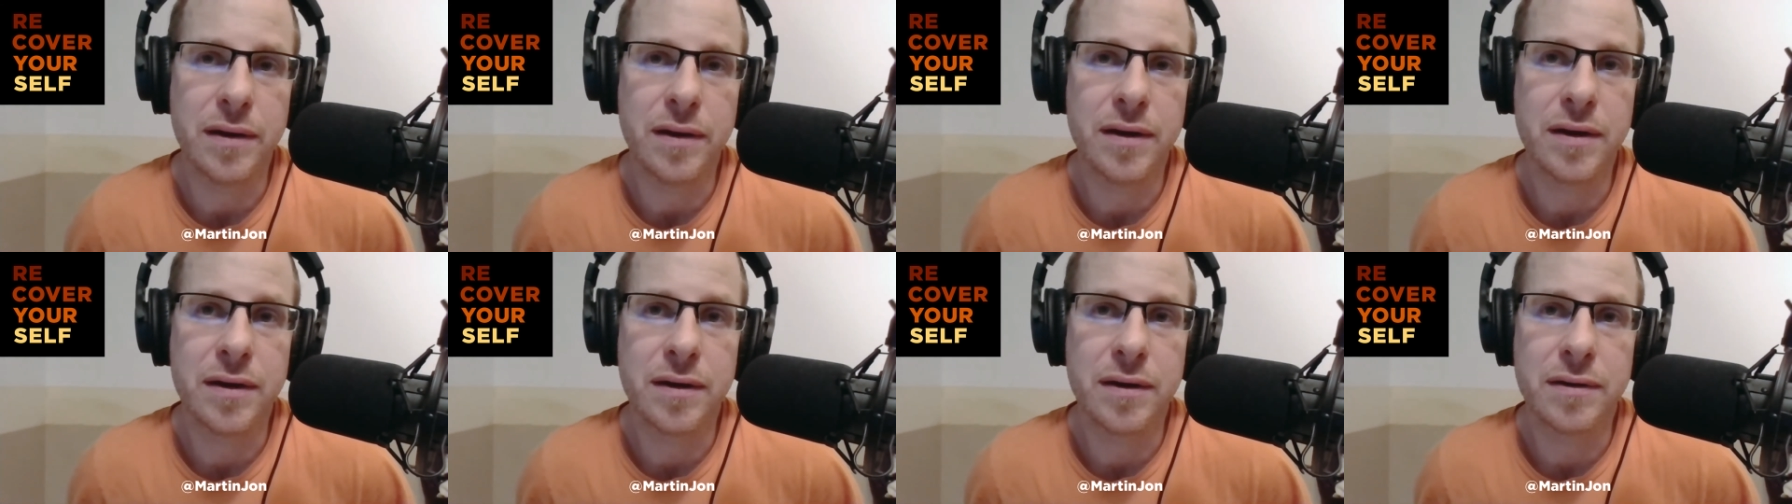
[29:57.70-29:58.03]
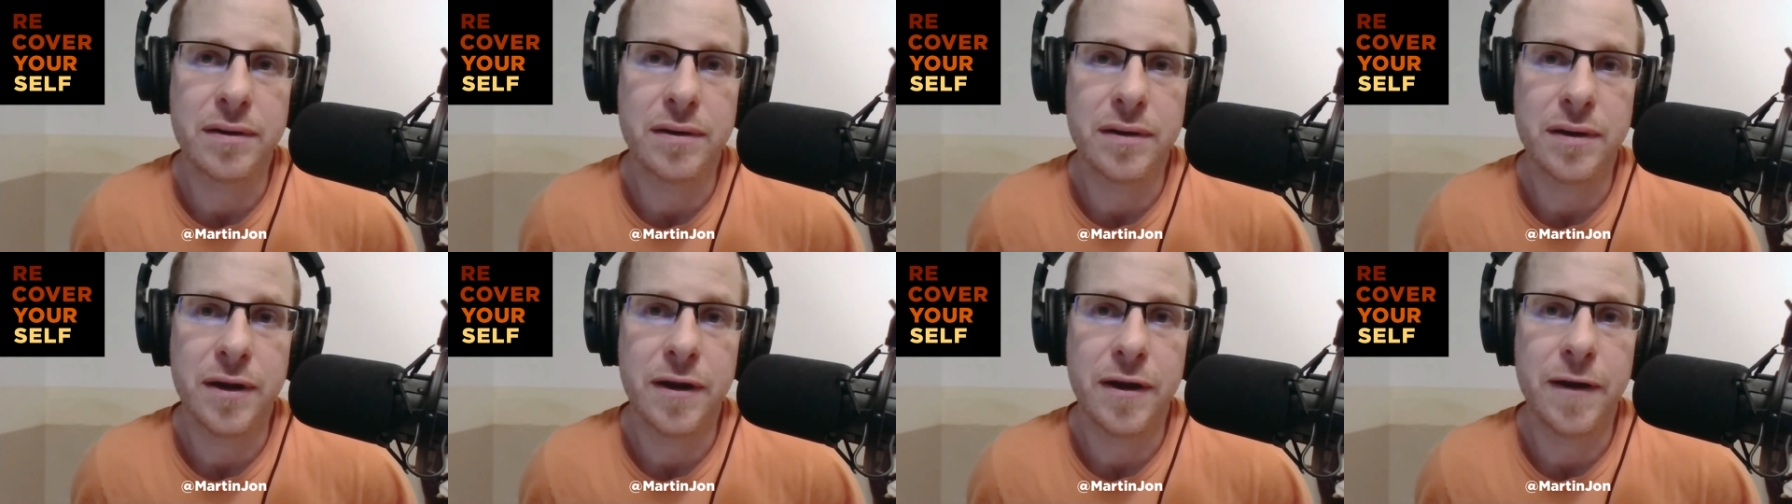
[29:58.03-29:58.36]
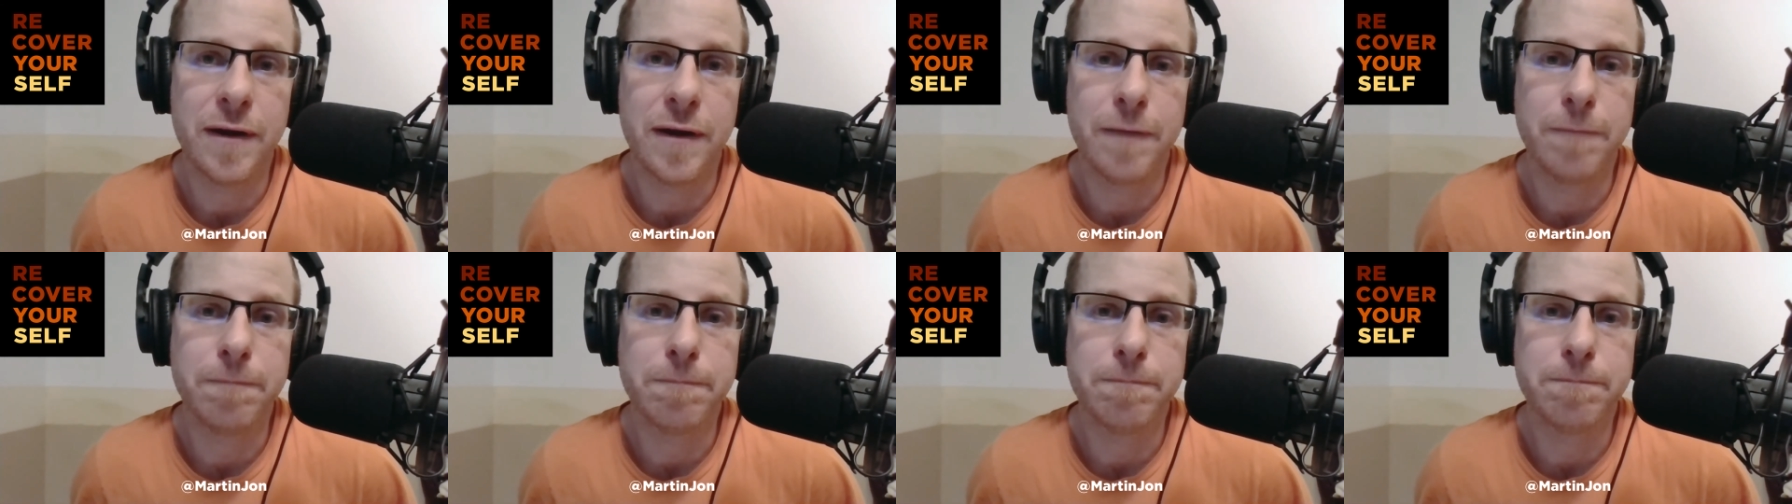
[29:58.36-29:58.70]

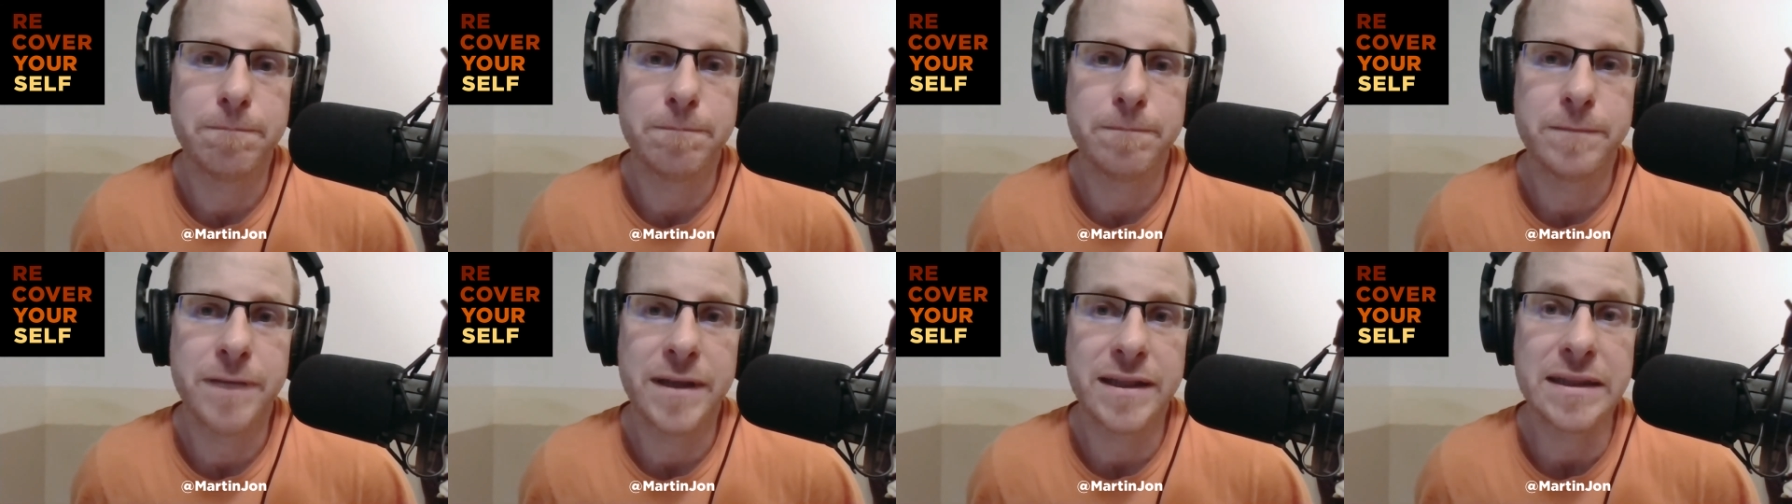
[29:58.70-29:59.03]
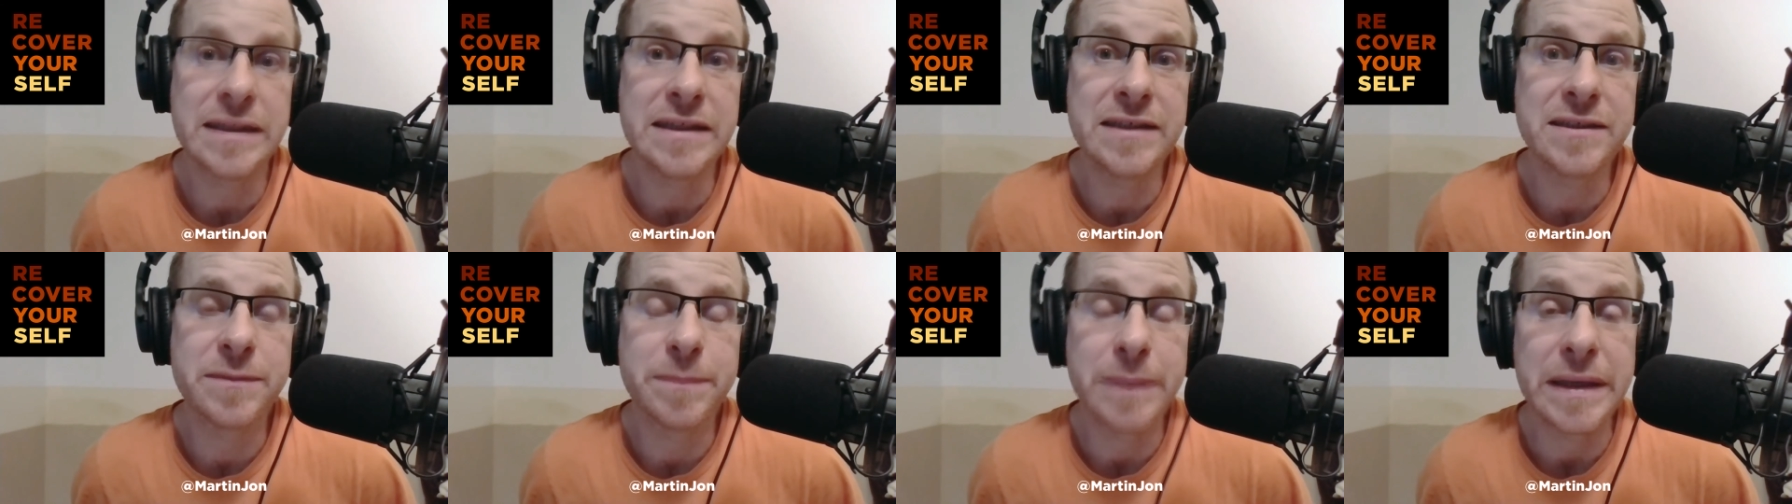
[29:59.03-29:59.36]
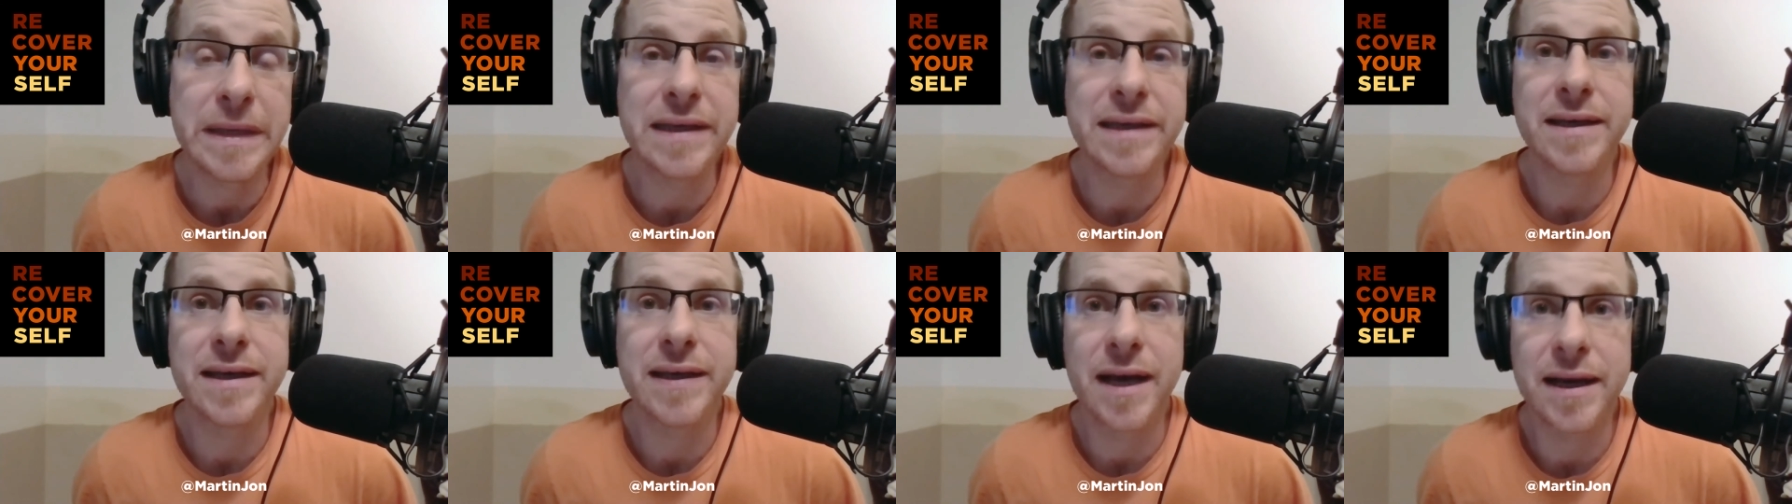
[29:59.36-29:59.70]
are at least
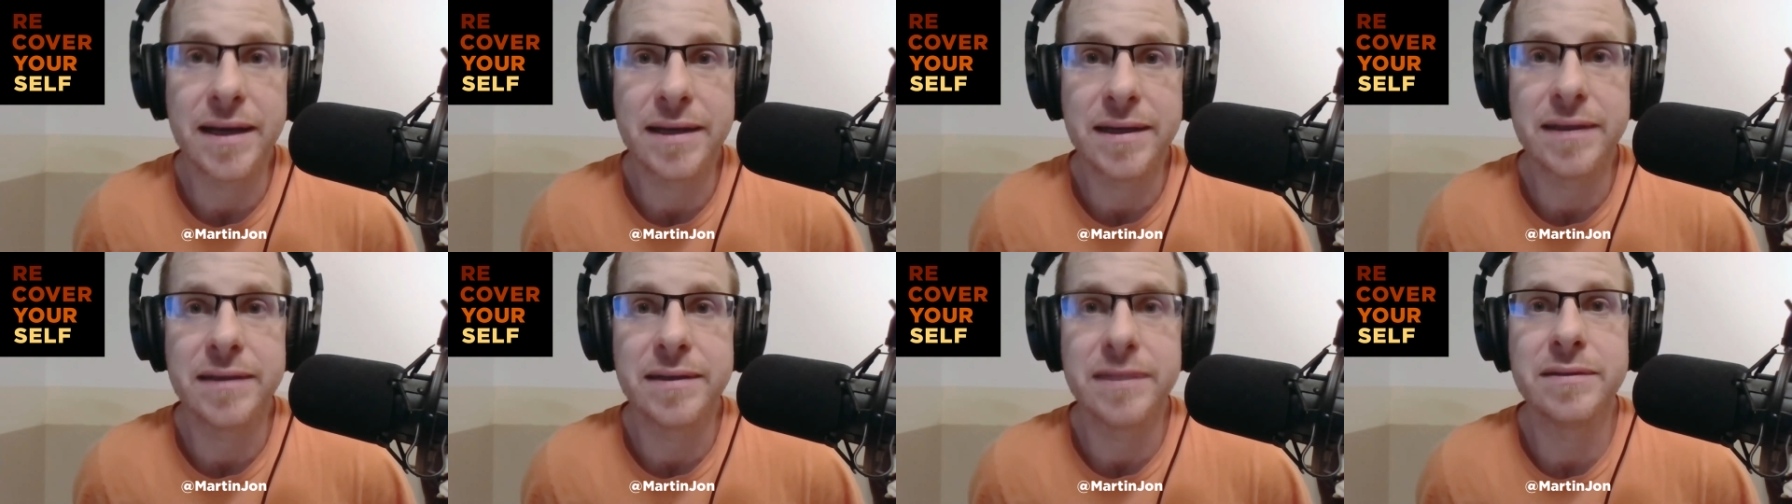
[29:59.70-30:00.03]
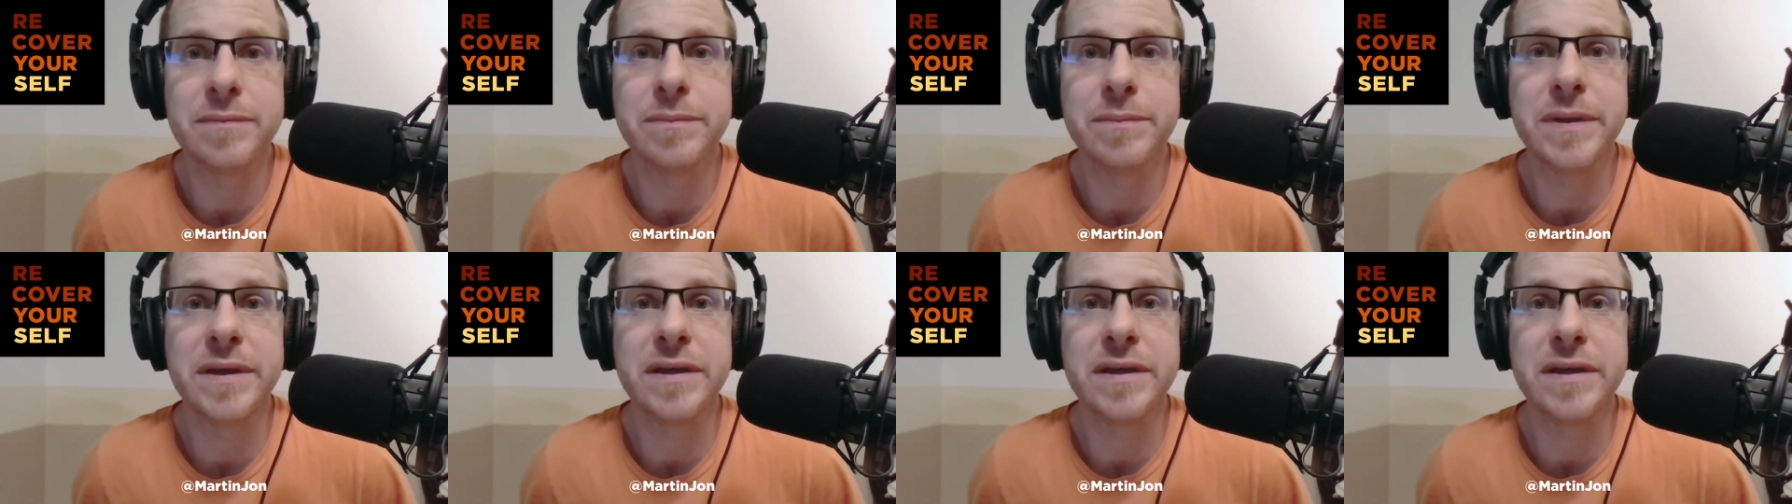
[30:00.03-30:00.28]
being guided and